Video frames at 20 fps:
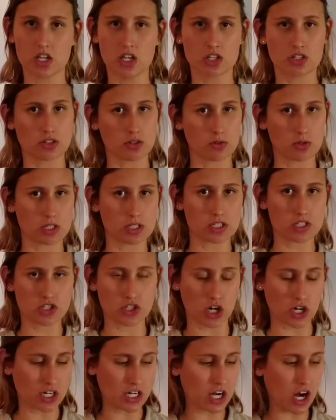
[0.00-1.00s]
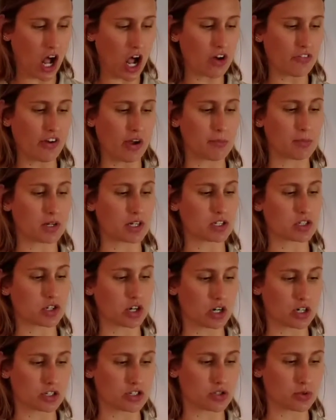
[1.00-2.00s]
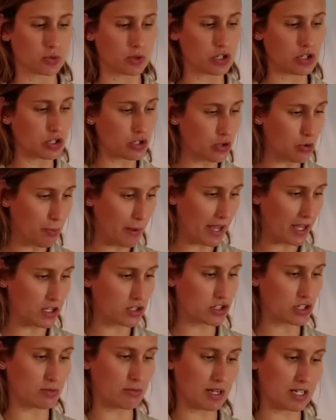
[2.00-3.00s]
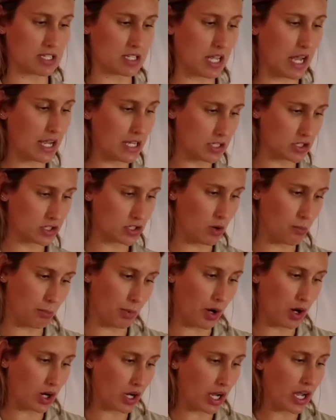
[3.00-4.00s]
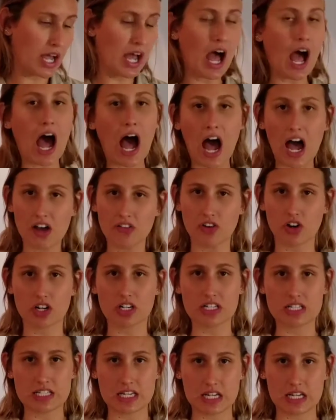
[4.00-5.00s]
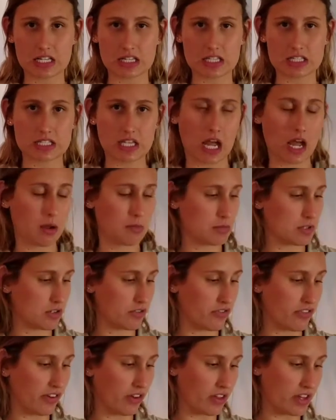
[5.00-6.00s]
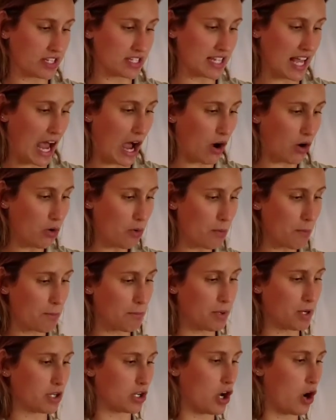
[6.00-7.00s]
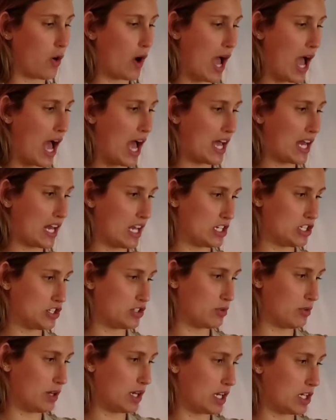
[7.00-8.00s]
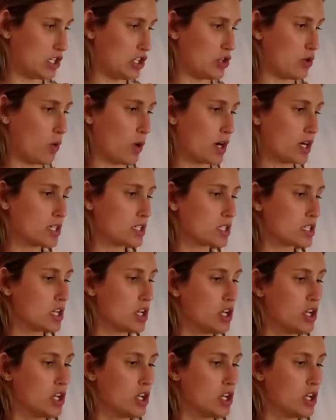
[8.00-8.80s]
So to start it off, I'm going to turn to a new page in my science notebook. I've already taken the time to fill this out, but go ahead and do it in yours.